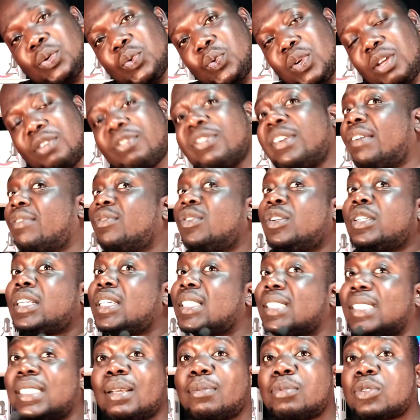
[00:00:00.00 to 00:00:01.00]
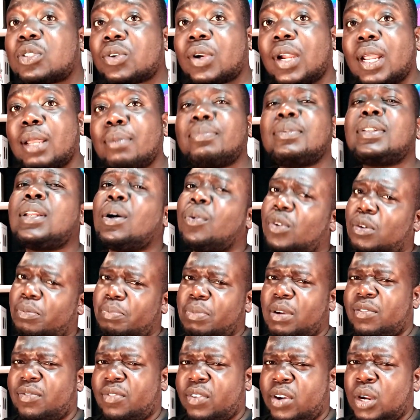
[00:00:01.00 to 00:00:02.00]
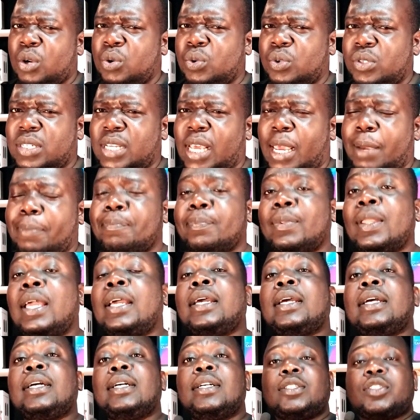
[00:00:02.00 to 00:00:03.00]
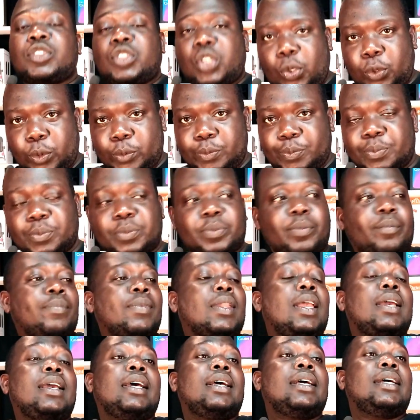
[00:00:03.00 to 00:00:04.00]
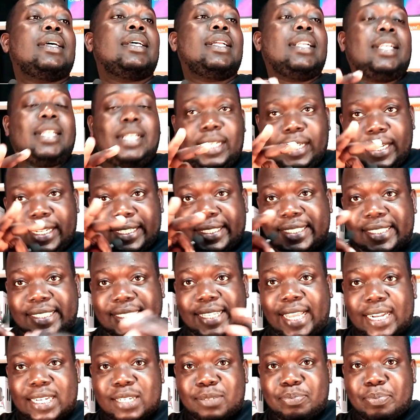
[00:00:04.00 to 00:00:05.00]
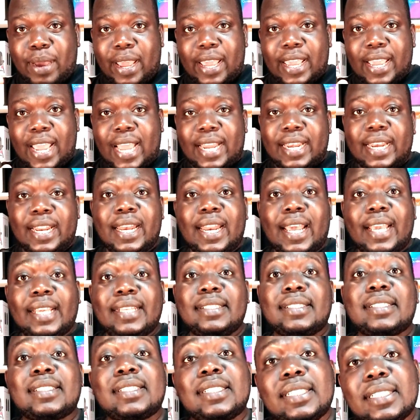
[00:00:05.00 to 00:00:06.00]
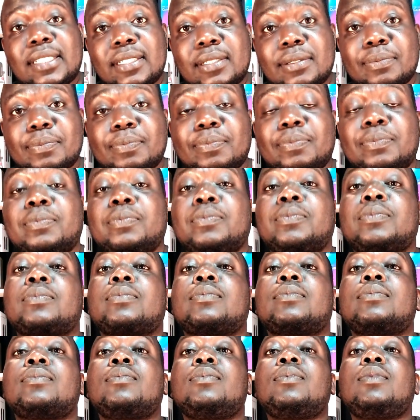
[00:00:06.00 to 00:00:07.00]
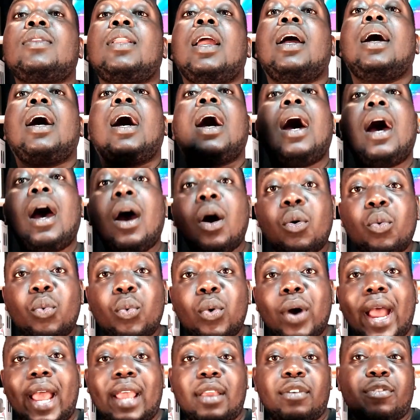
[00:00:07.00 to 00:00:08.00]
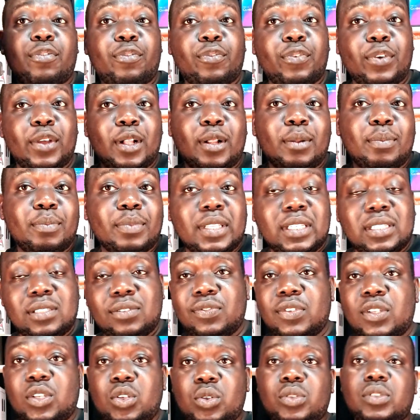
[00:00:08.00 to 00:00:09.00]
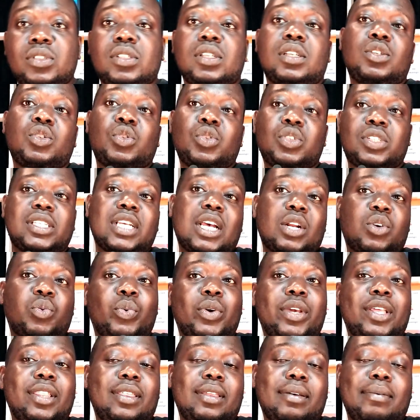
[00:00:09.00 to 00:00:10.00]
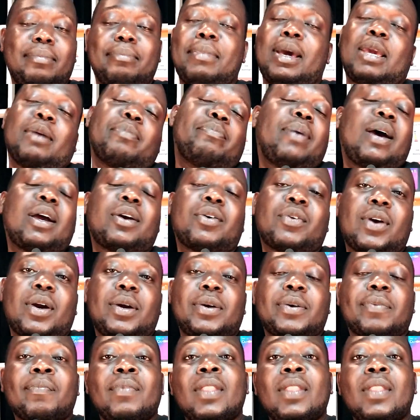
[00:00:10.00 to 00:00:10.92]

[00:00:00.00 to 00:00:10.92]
you. If you have not yet subscribed, now would be a very good time. So let's start by analyzing how I film these videos. To start with, my background.